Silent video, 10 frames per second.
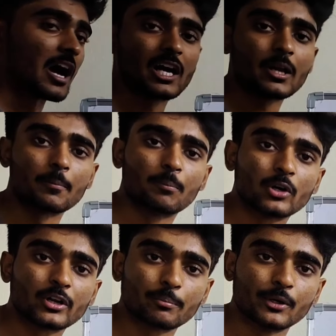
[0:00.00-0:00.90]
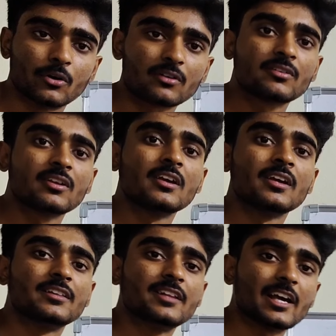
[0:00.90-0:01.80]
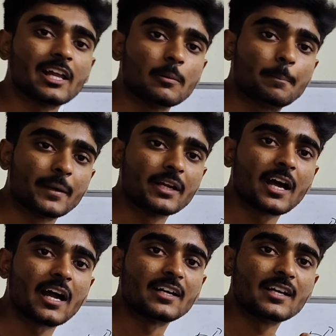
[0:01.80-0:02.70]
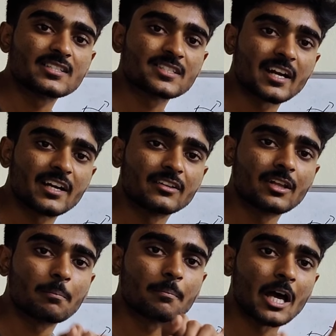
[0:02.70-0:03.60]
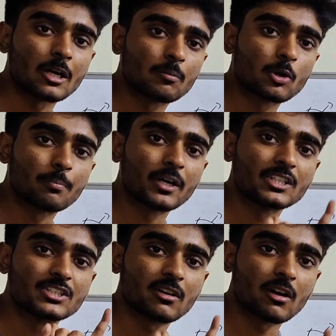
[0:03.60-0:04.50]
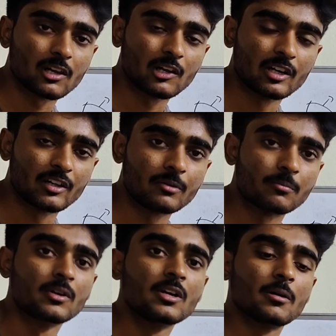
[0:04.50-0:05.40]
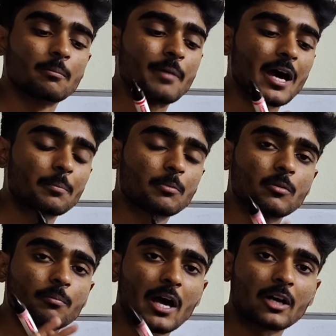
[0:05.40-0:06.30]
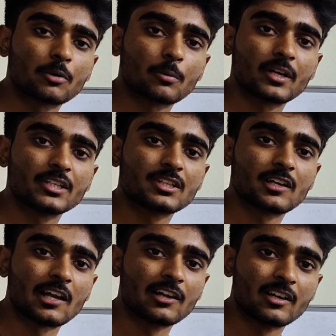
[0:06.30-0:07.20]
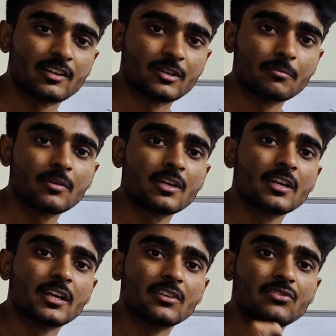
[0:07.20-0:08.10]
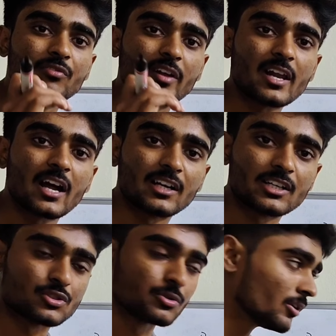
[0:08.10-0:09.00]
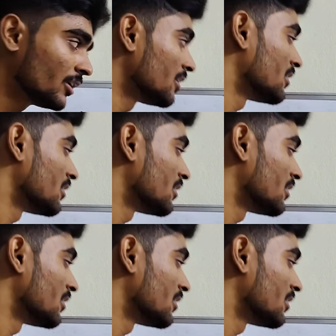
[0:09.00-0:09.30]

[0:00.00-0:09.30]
are important because they help in understanding the backpropagation algorithm. Backpropagation algorithm is well understood